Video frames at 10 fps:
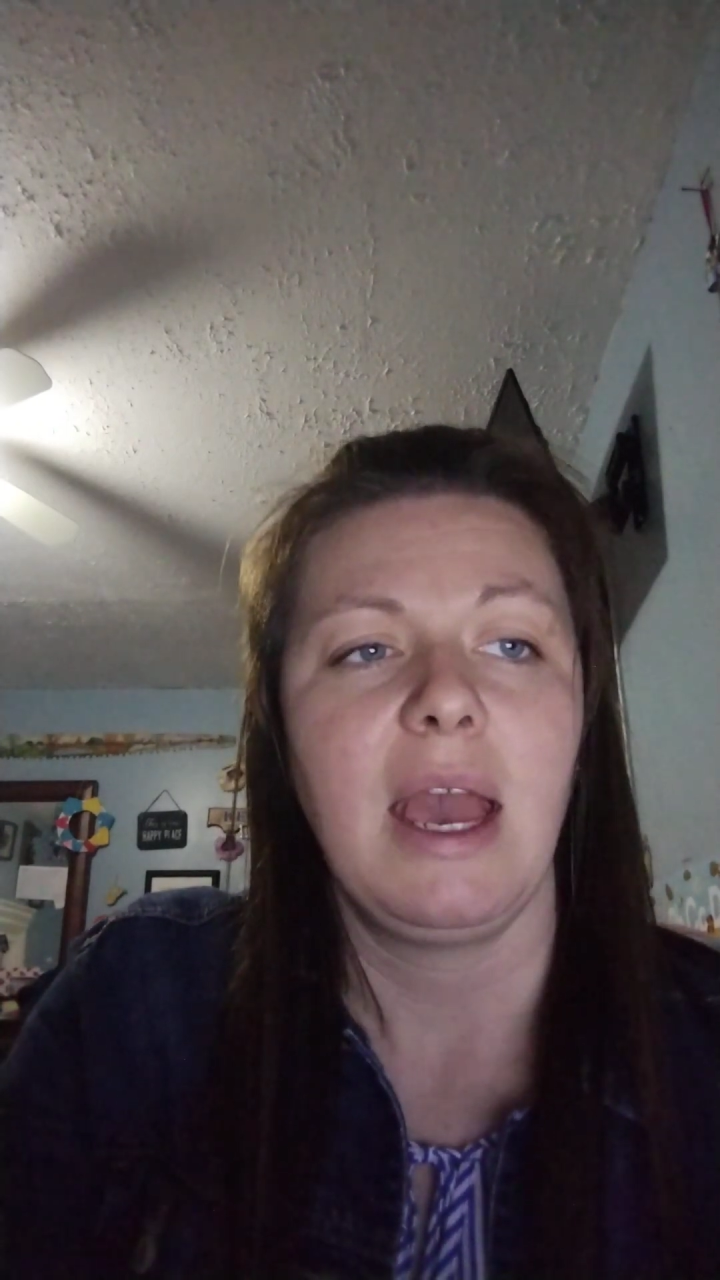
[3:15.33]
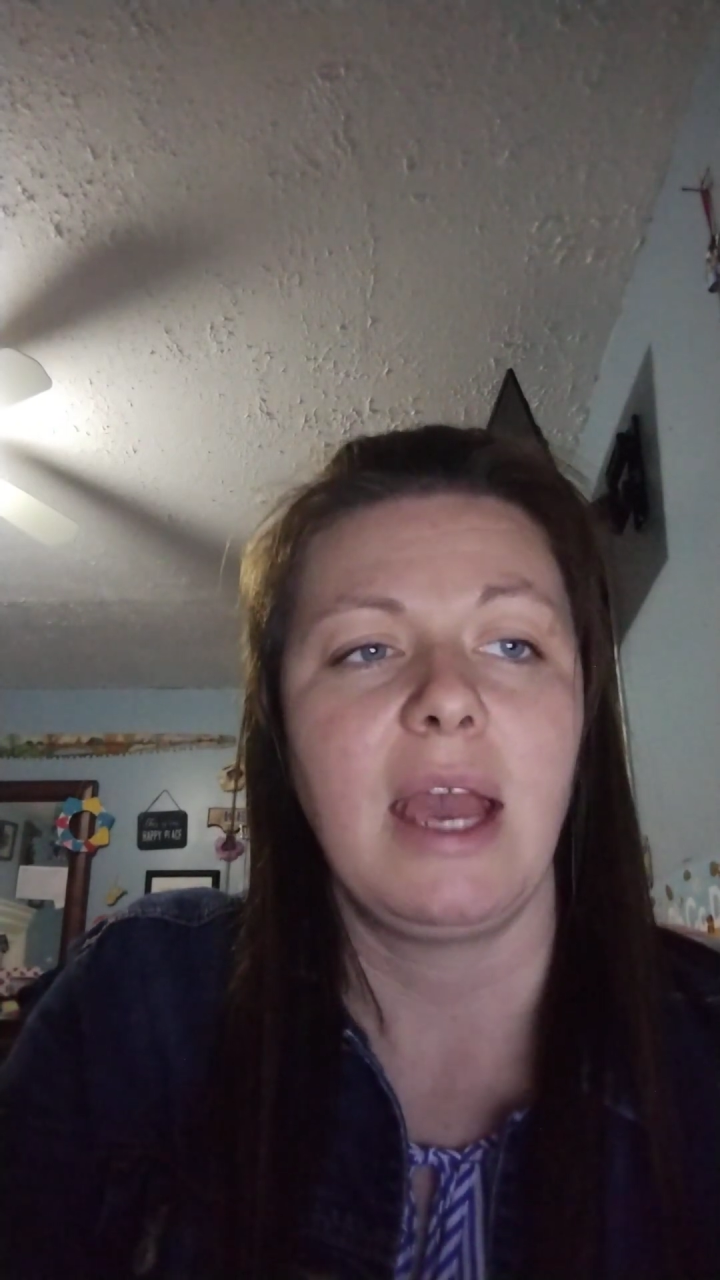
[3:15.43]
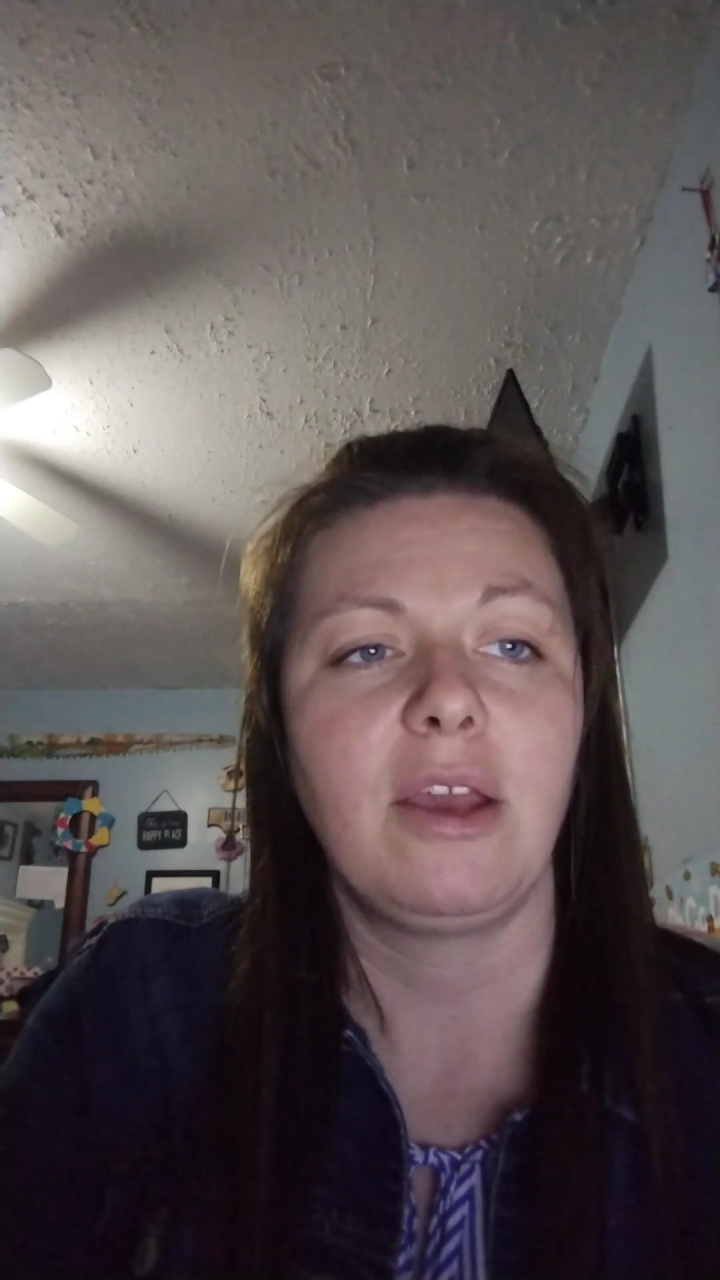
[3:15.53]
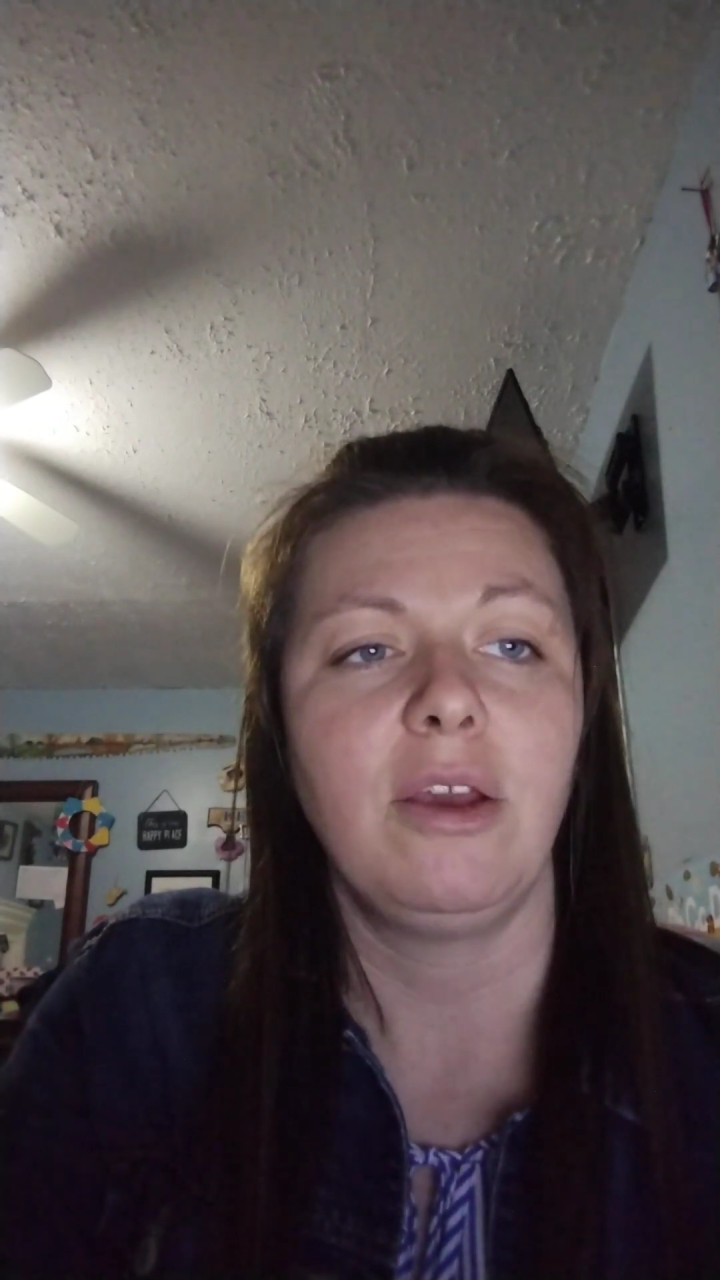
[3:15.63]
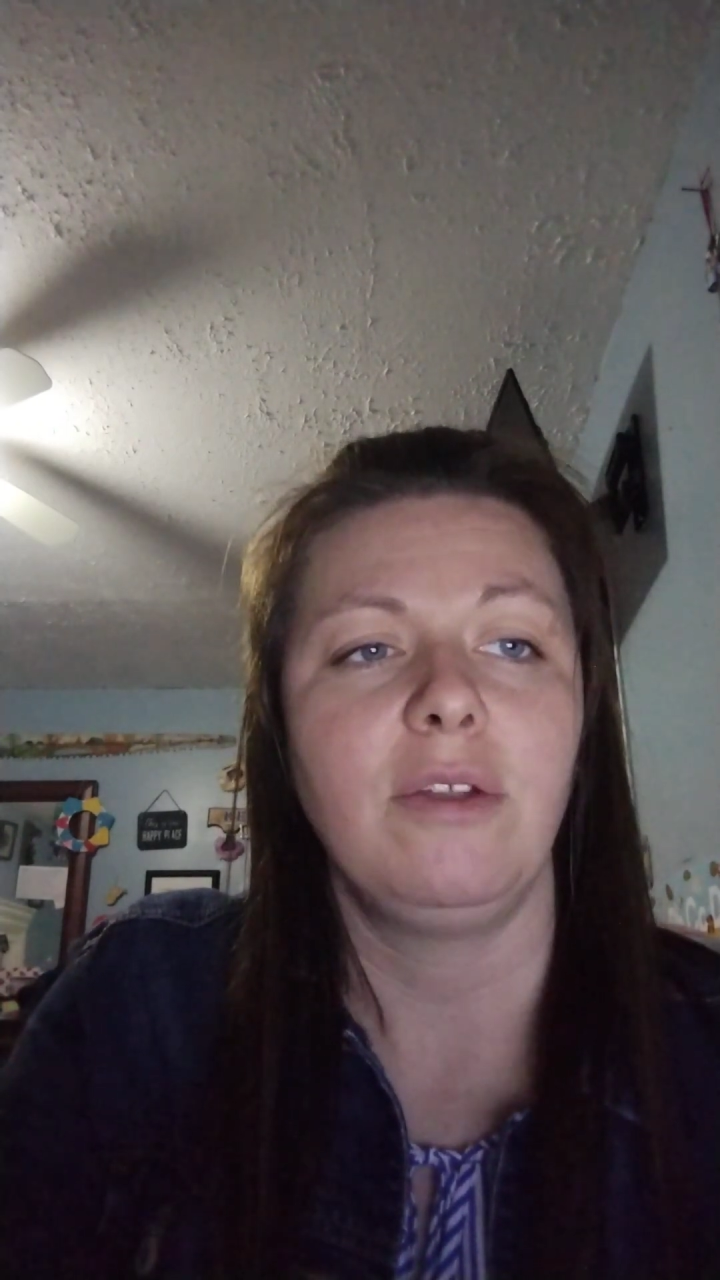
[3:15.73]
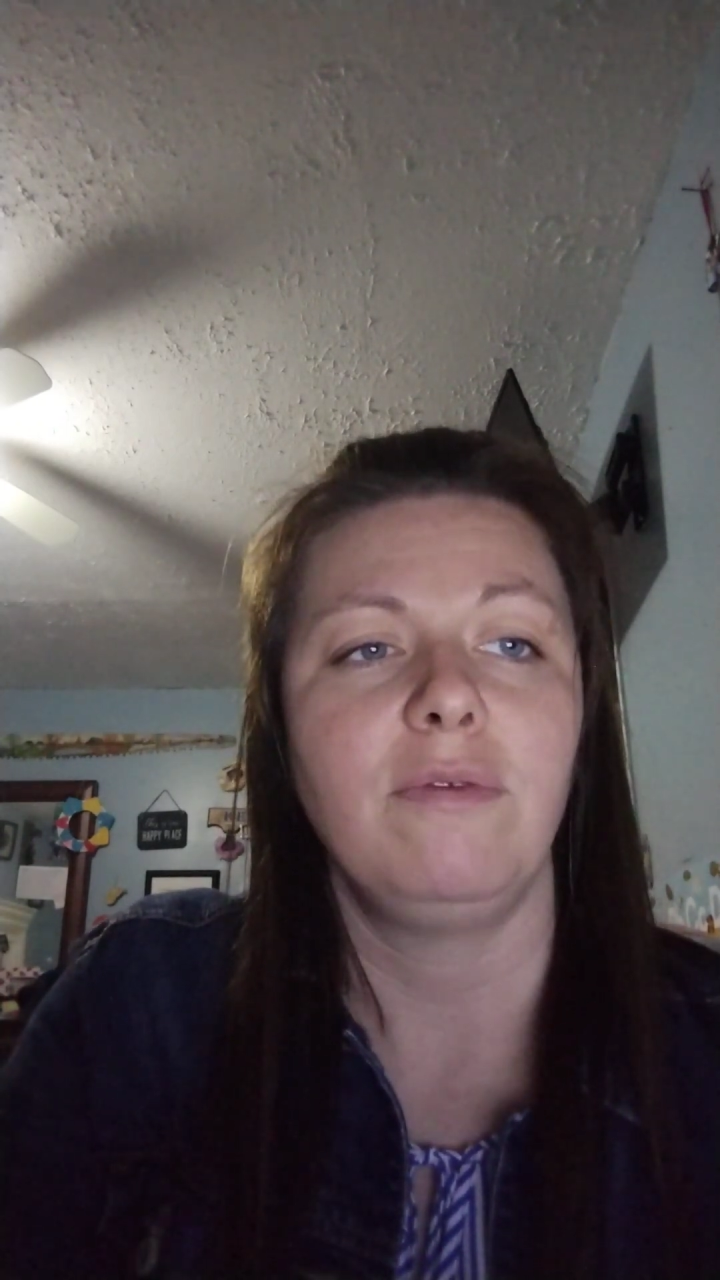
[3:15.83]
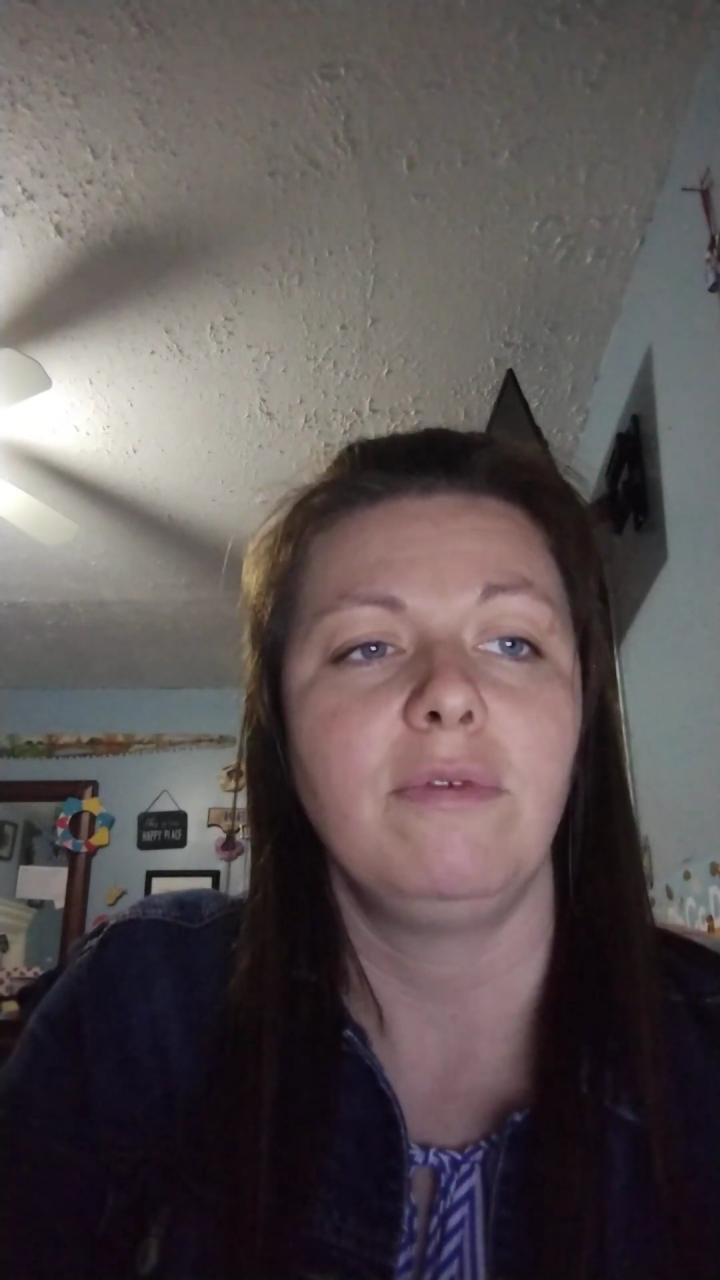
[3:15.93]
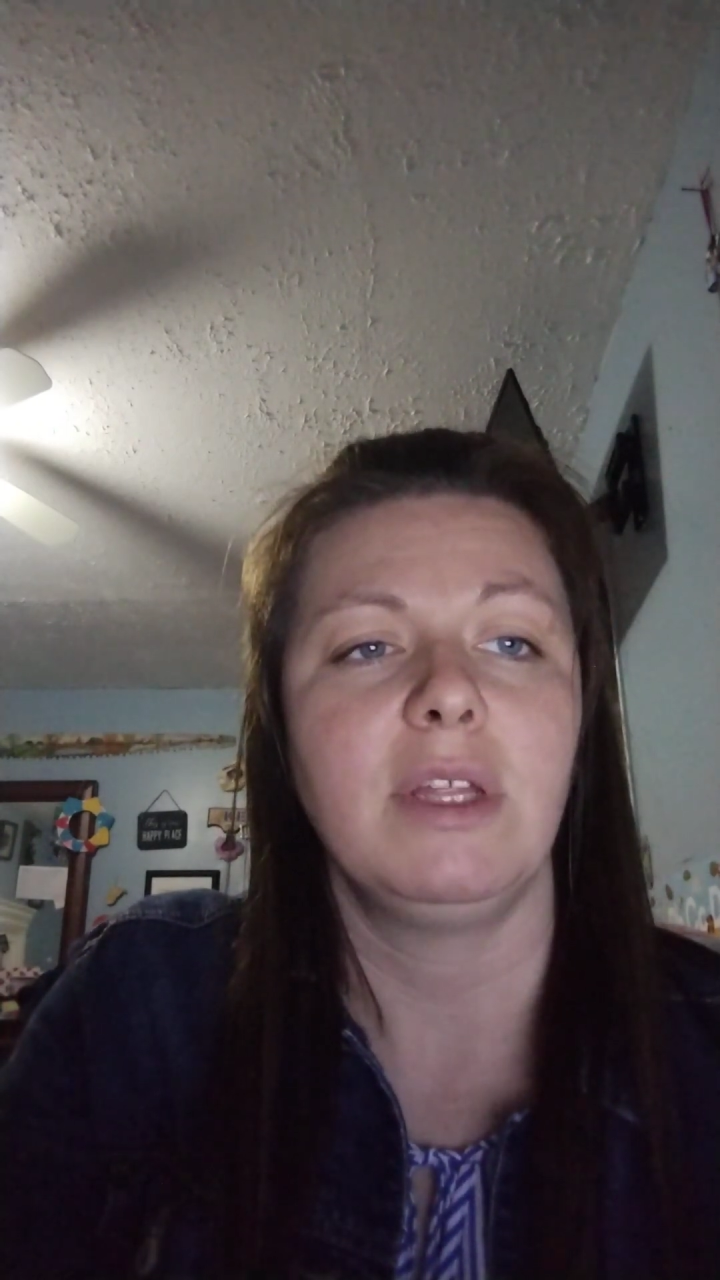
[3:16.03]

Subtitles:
I couldn't